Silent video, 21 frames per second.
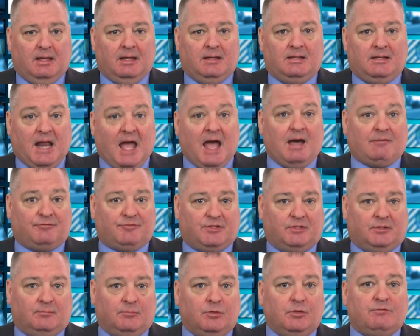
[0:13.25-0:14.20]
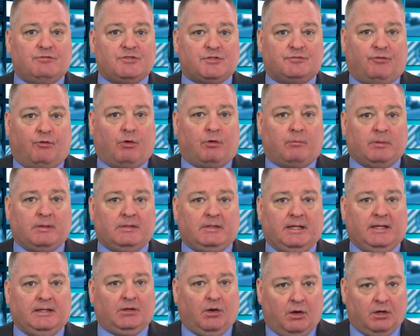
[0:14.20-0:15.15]
NAFTA moves
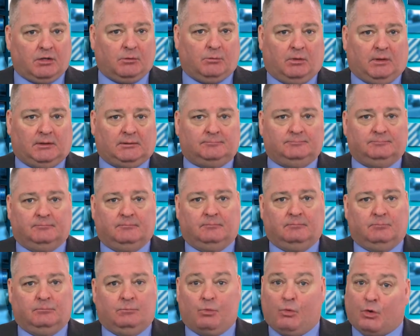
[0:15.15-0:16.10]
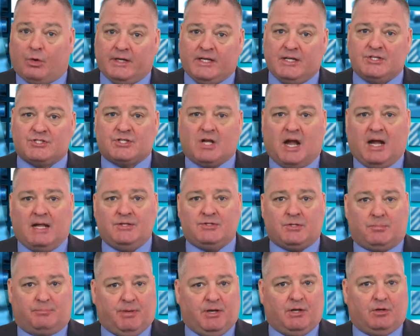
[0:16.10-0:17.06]
forward in Ottawa. Warning
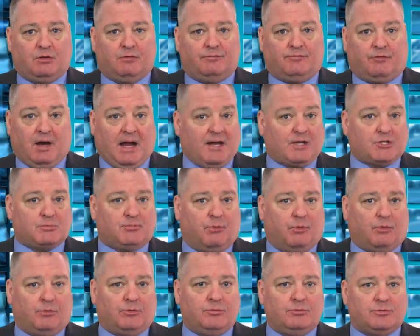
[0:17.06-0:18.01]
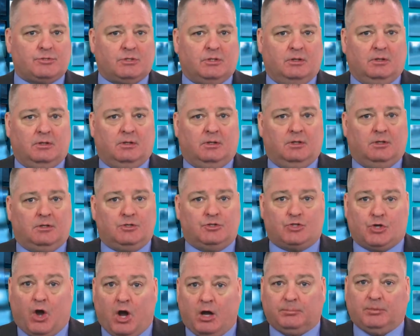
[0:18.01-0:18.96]
signs appear for exporters.
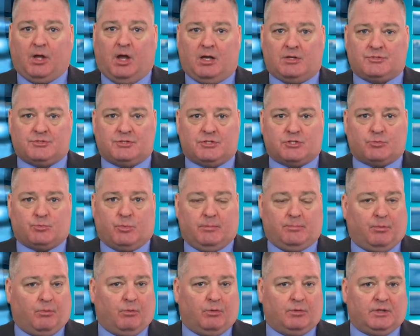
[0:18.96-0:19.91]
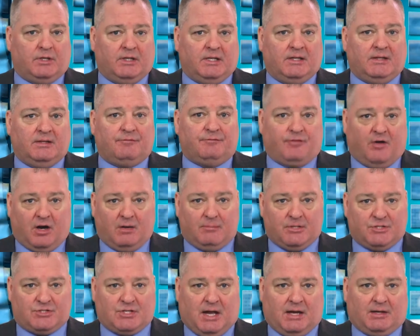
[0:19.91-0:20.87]
Job losses reported in the
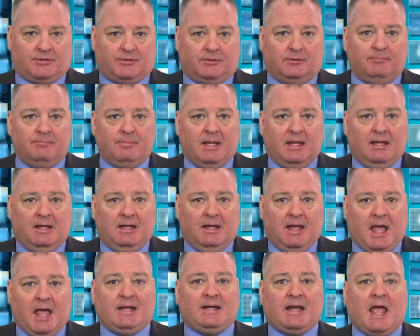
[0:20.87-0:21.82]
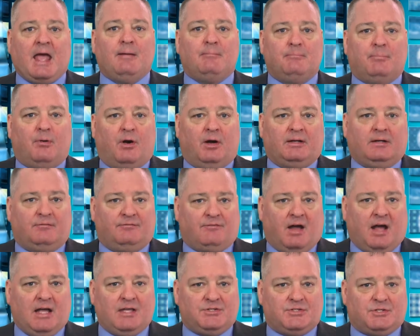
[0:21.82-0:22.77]
pharma sector. And MBOT
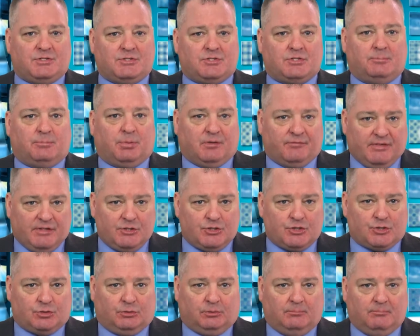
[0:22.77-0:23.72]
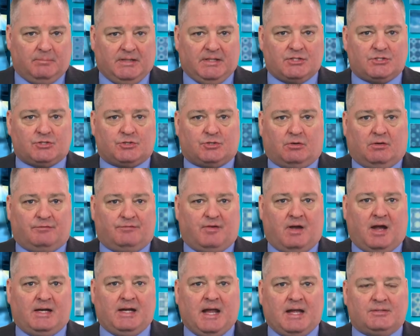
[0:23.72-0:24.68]
advises the Provincial Minister of
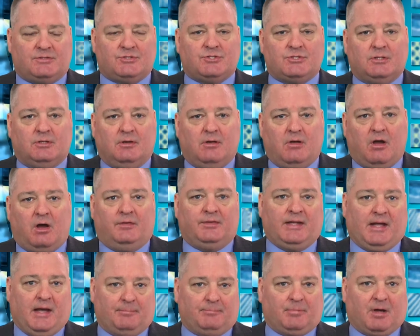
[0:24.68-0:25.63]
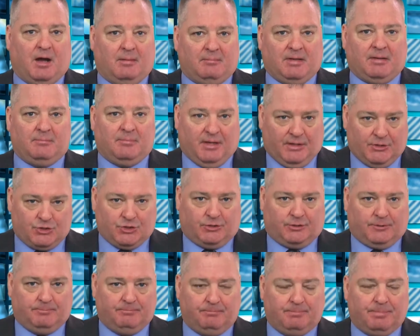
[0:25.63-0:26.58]
Finance on the upcoming budget.